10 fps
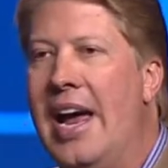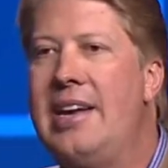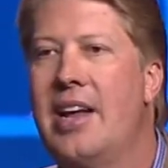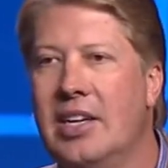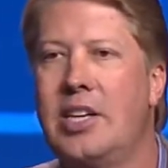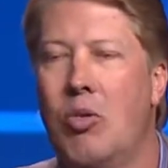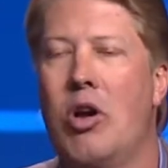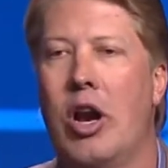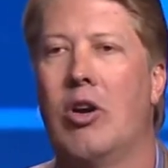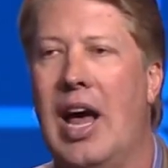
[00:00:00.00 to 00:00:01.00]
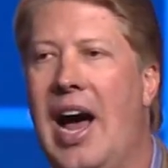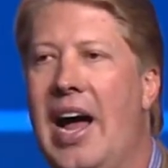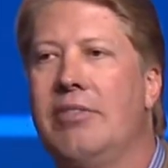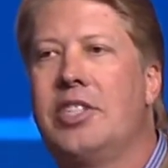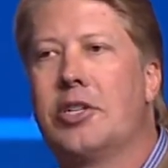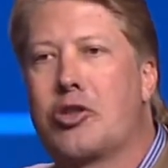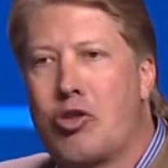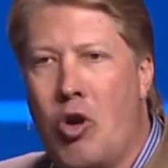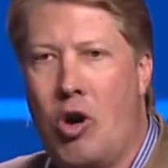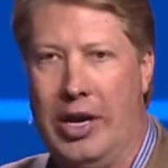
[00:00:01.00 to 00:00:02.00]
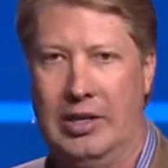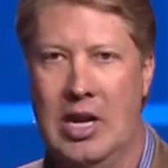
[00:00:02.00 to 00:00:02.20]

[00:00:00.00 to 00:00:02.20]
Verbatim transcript: He doesn't want our lives destroyed.